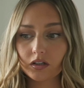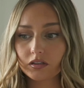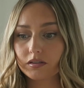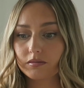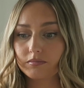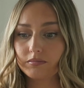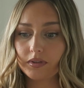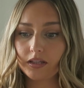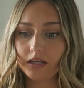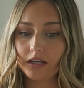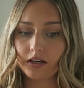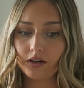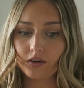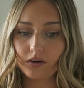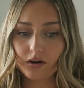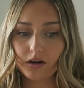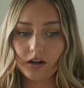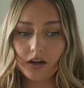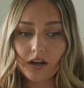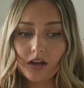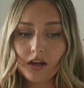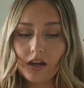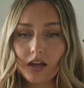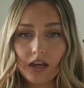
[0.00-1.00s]
something,
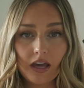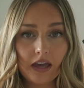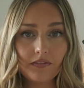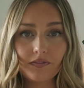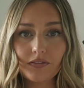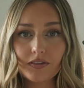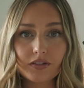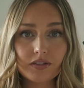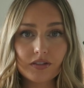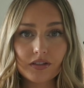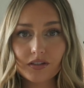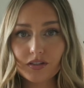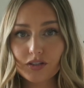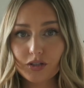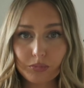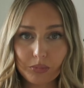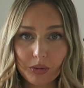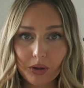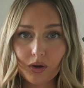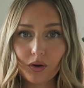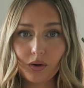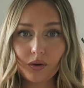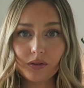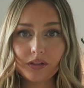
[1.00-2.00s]
or if it's a
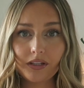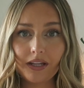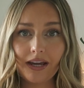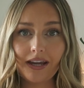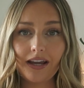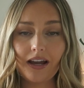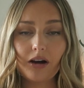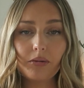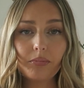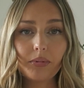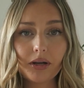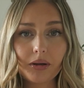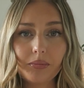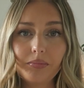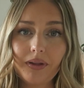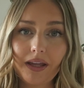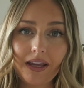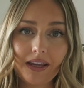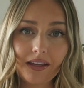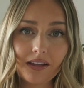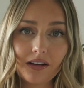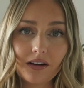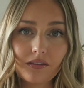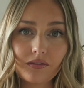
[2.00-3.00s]
super cold night, I'll put a
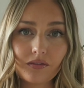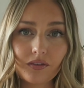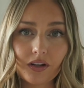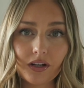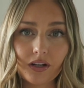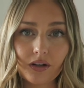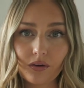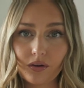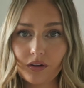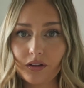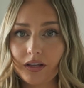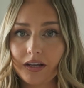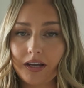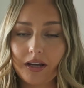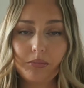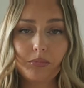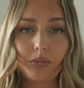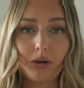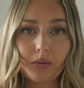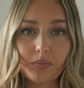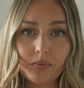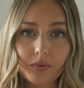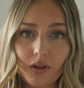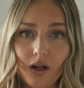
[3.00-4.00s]
blanket over it or like a
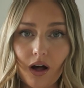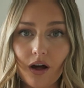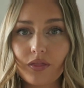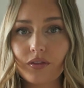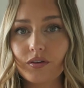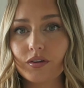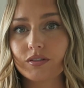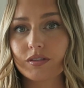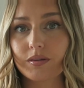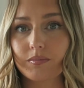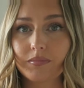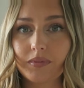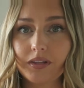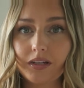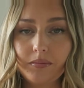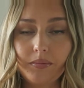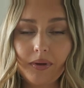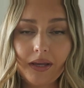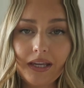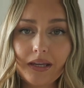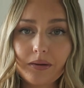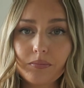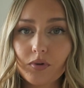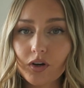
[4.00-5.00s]
burp cloth or something to
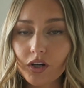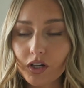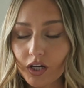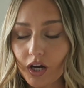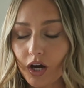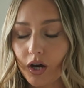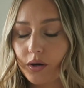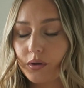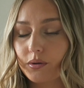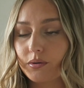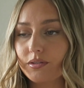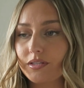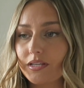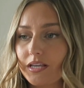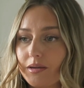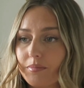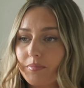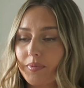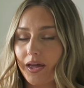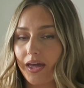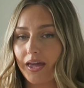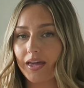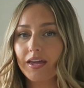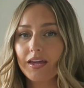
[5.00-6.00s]
make it more cozy.
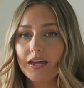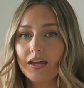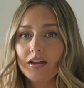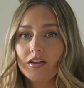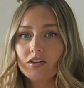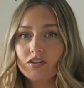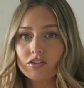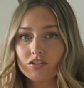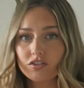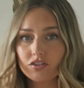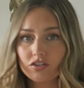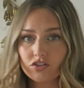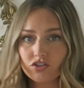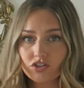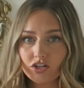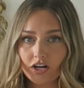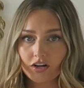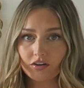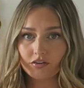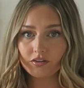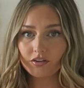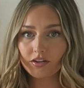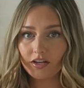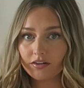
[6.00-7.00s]
But just in
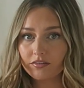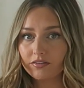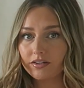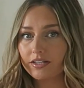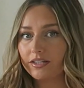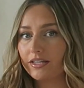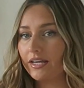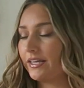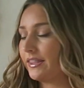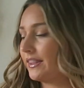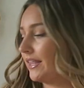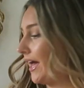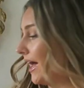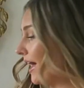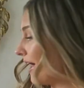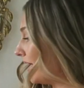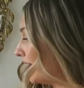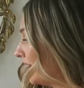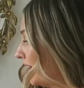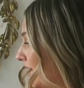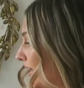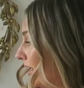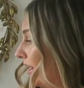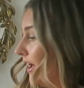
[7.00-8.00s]
general, I really like
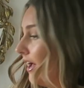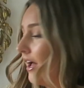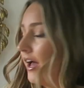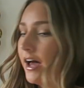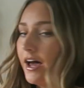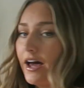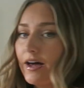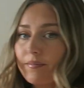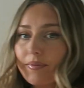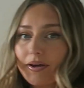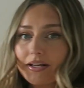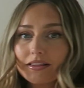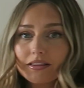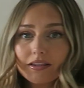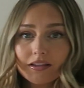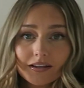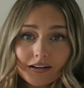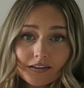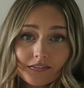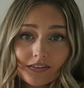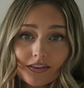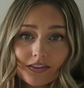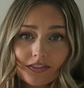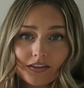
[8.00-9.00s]
that. I
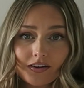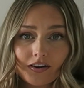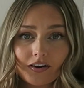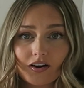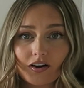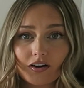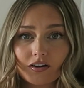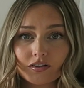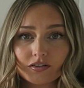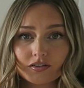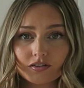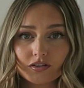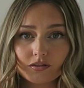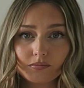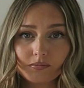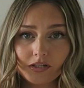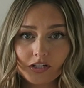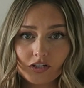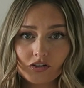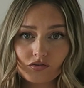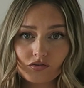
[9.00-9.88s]
love that there are so many